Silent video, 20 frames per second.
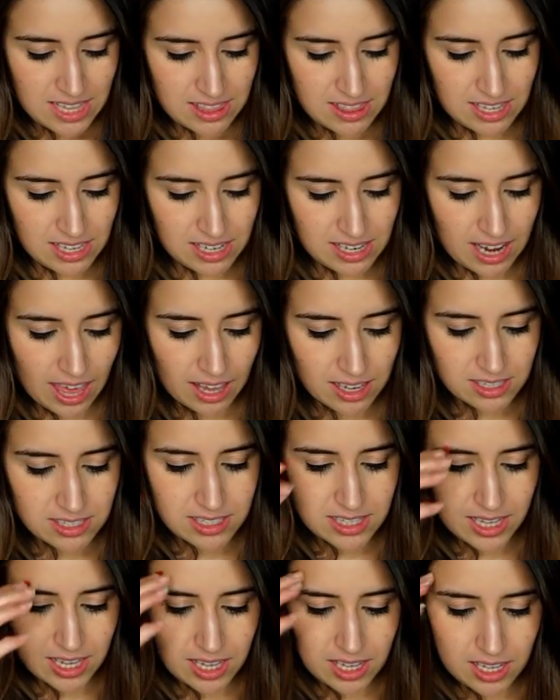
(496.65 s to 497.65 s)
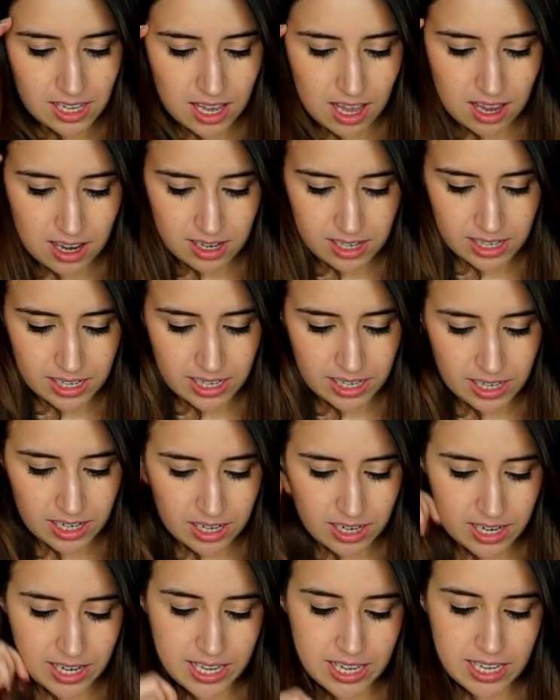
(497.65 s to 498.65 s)
The next thing on
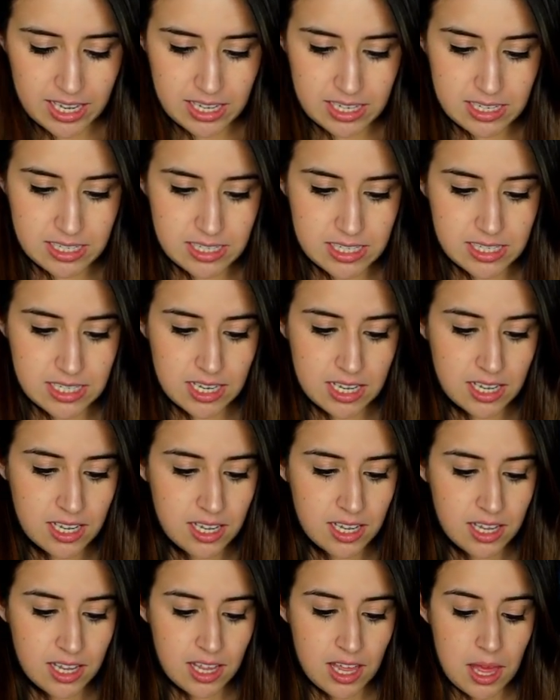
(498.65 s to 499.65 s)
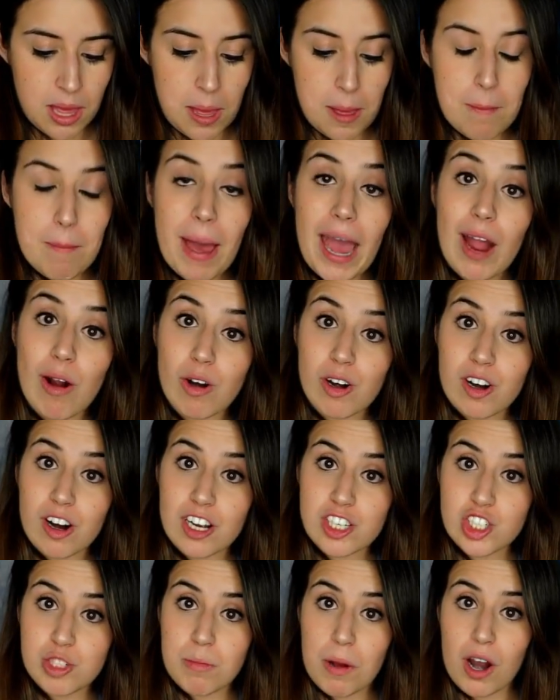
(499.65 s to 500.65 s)
here is Power
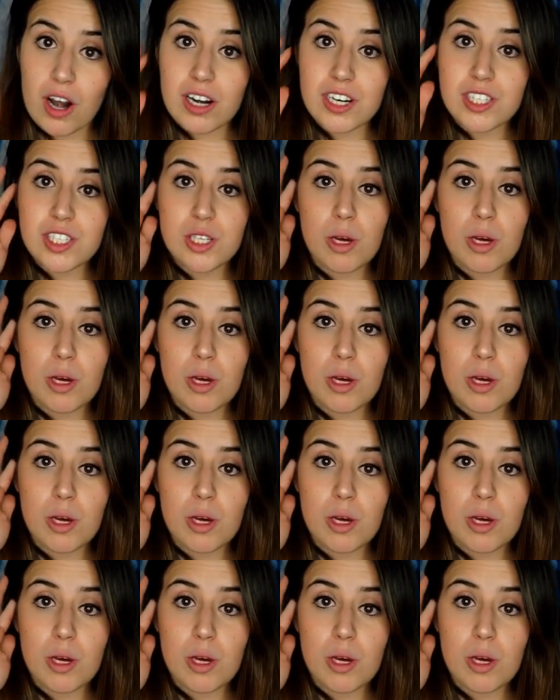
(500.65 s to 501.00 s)
Crunch bars.